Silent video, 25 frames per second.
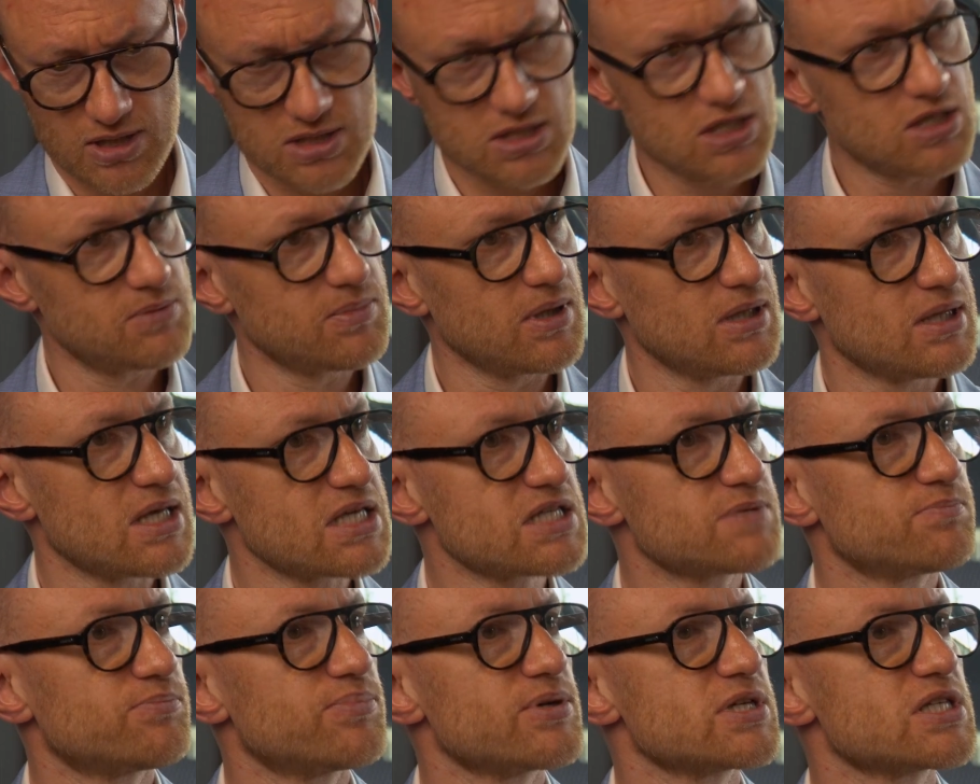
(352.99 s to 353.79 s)
It's going to be
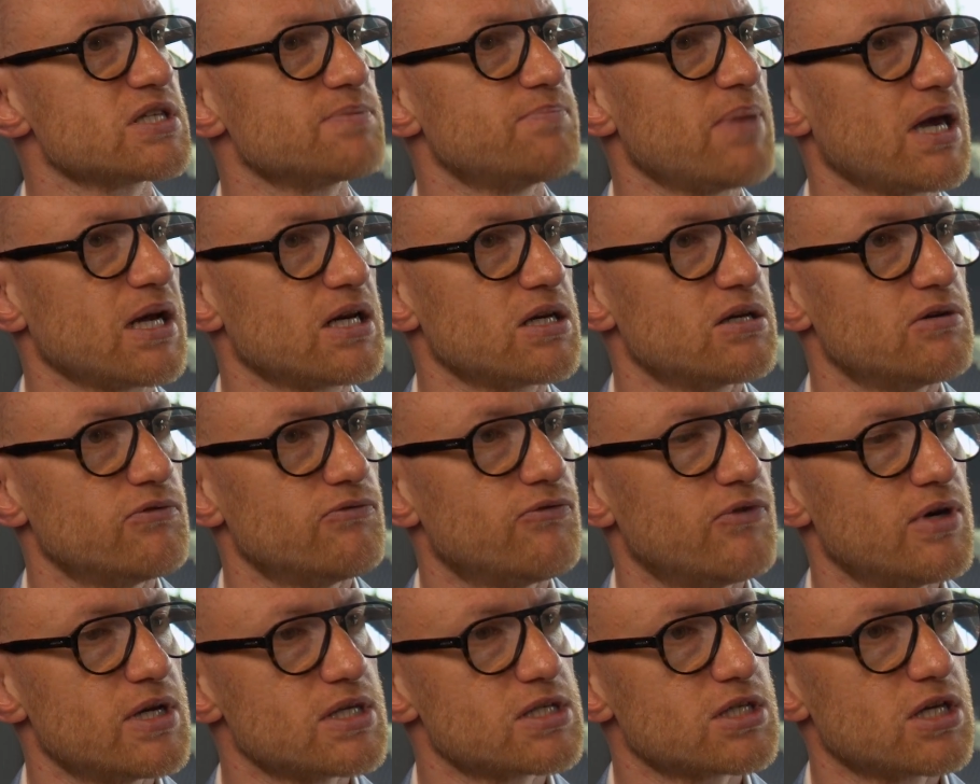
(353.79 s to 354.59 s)
less
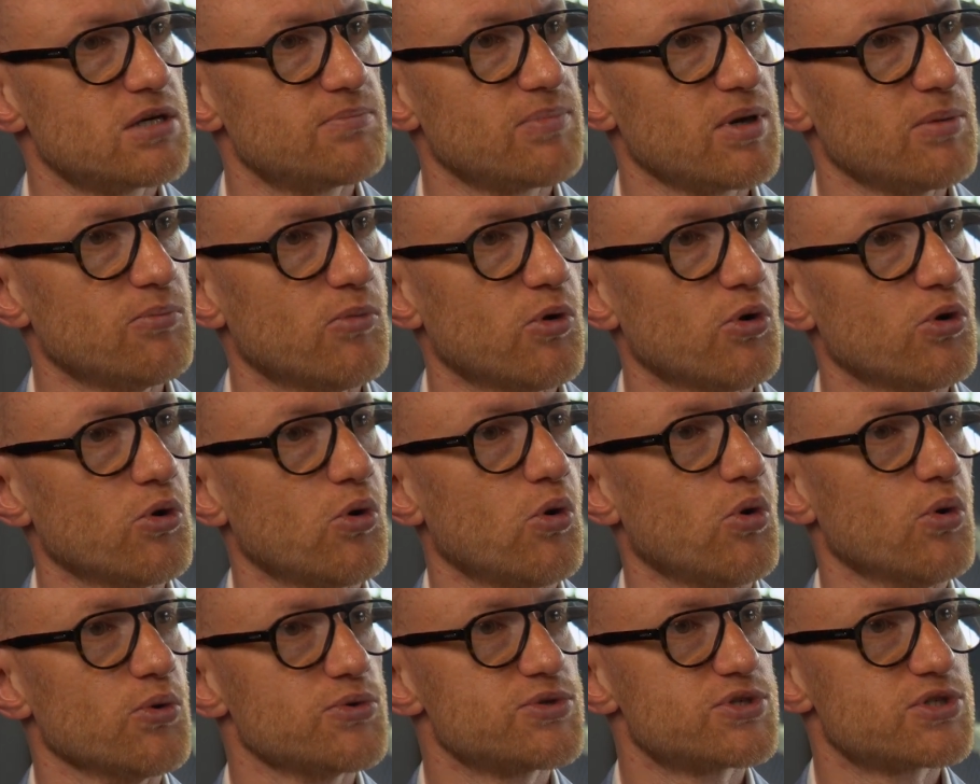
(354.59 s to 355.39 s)
prospective and it's going to be more
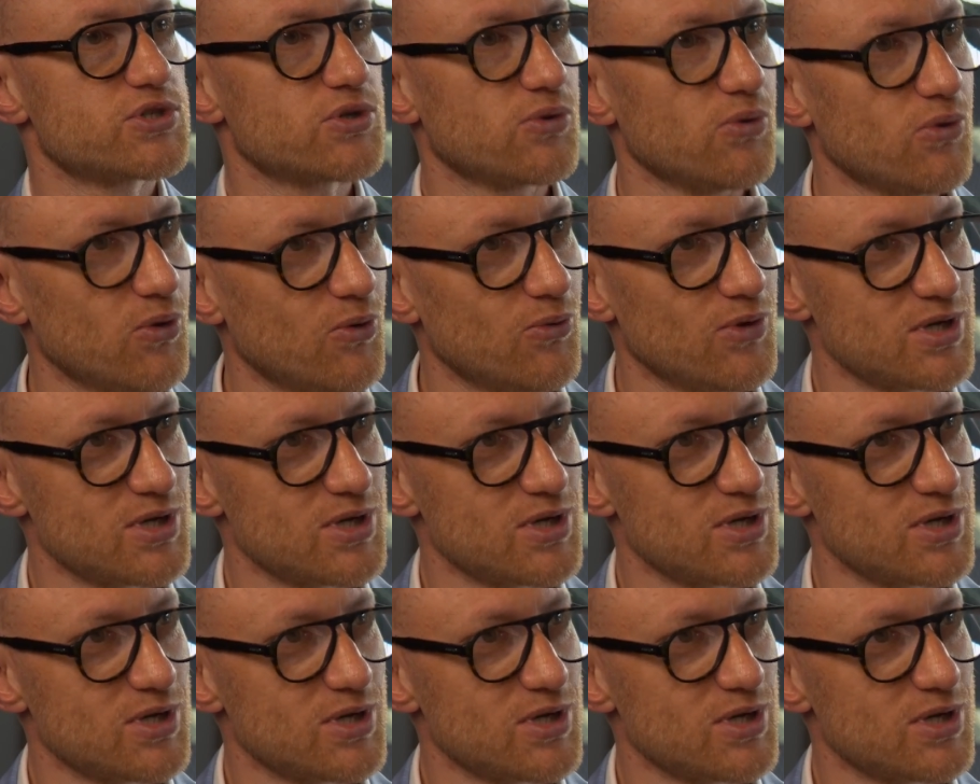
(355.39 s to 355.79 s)
old school.